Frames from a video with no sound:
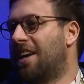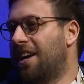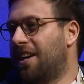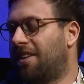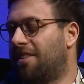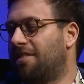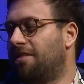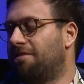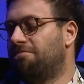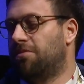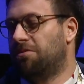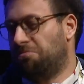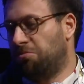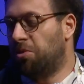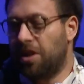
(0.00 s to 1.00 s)
like
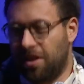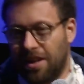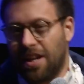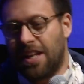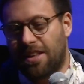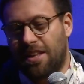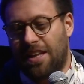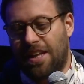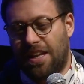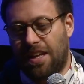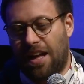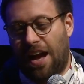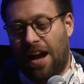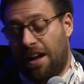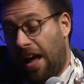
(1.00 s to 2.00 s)

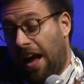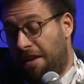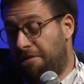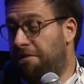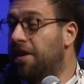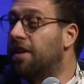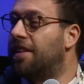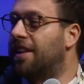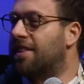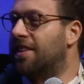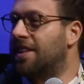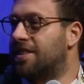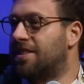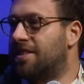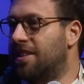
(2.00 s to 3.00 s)
I feel that
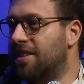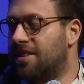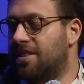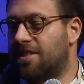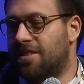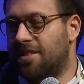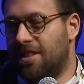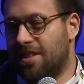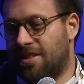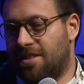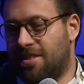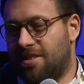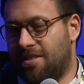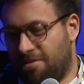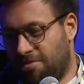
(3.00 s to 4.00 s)
this
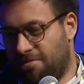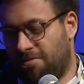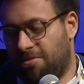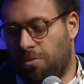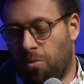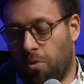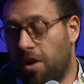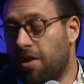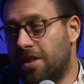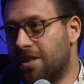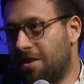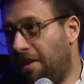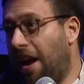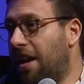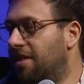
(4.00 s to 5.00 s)
world
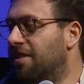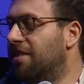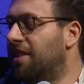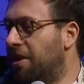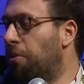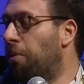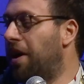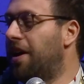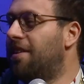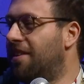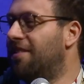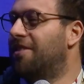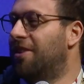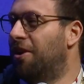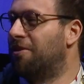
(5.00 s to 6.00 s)
is violent in a way,
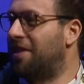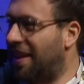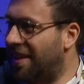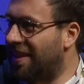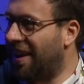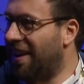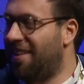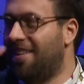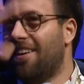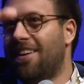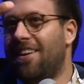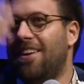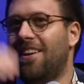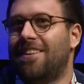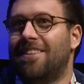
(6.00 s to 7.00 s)
that
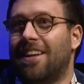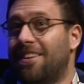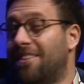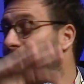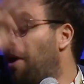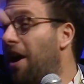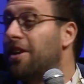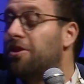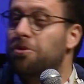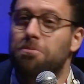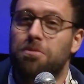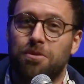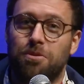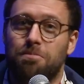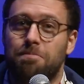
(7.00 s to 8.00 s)
they try
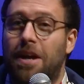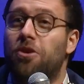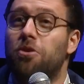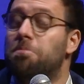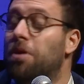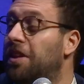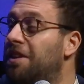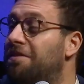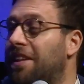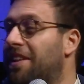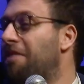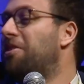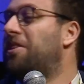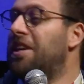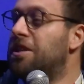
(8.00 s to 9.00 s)
to make you believe that
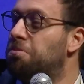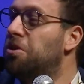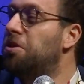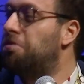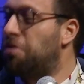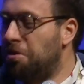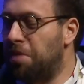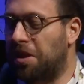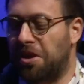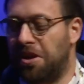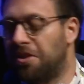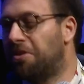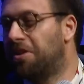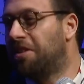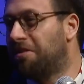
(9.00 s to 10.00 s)
everything is beautiful, but
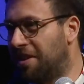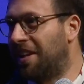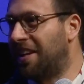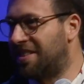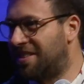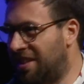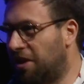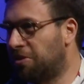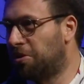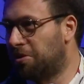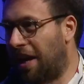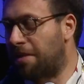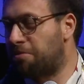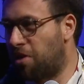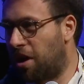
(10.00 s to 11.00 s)
under it, they sell you
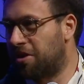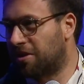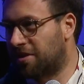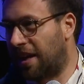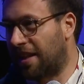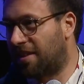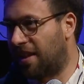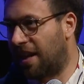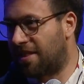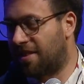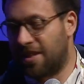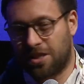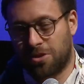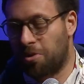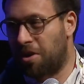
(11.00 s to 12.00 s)
that product that
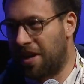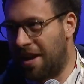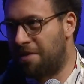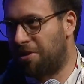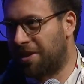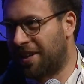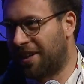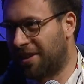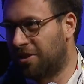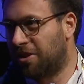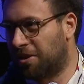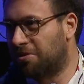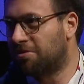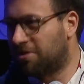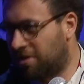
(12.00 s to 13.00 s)
destroy everything. You
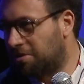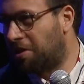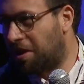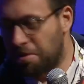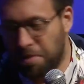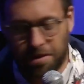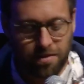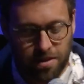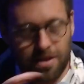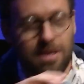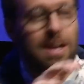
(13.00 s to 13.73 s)
know what I mean.